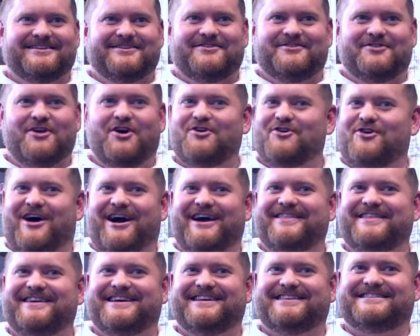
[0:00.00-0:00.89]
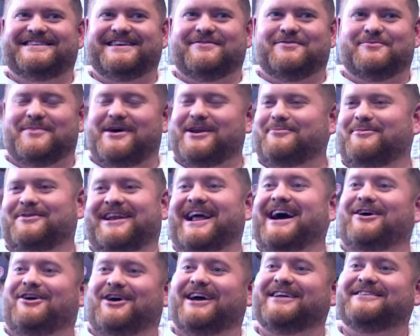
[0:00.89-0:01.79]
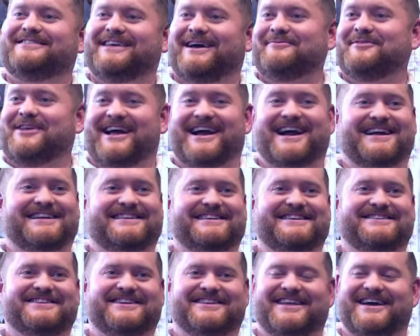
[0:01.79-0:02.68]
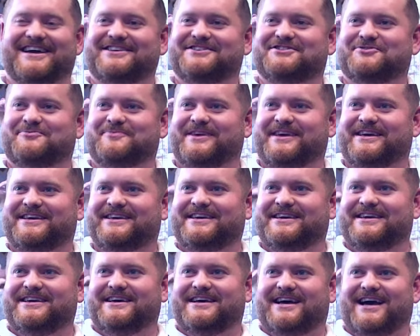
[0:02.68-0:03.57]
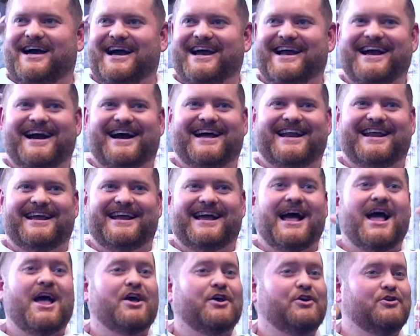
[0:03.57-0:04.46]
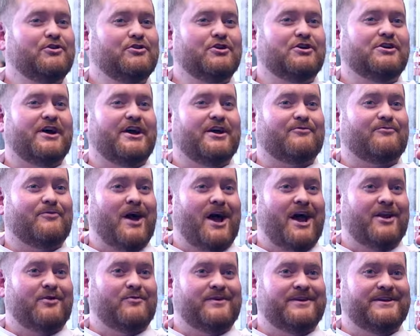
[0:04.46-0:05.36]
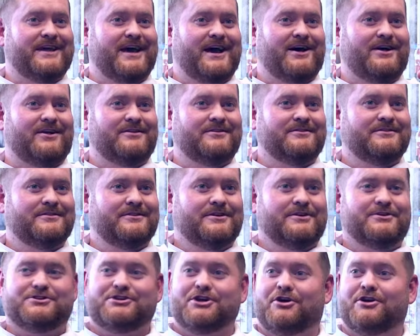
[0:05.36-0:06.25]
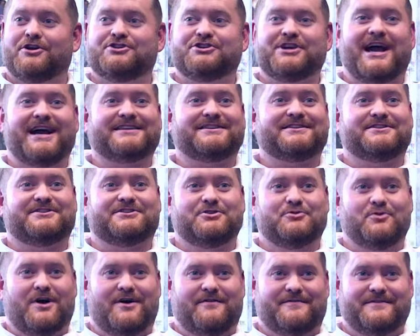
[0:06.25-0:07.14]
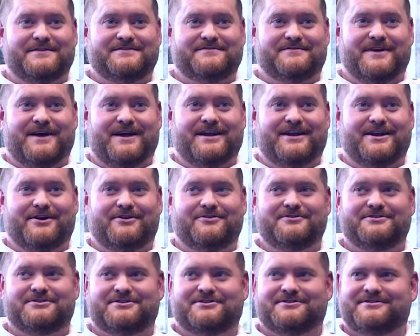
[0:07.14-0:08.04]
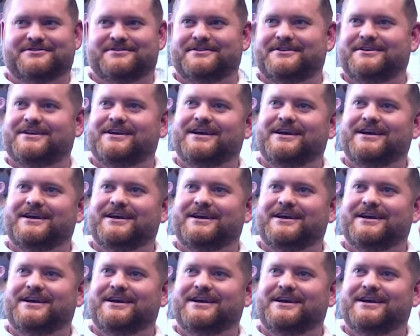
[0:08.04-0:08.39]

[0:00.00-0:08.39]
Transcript: No, no, I think it's even better. But now I, I mean, I got T.J. Lang to me. Yes. I got. Oh shit. You look like Ryan Wendell, Jonah Jackson's new offensive line coach. Okay.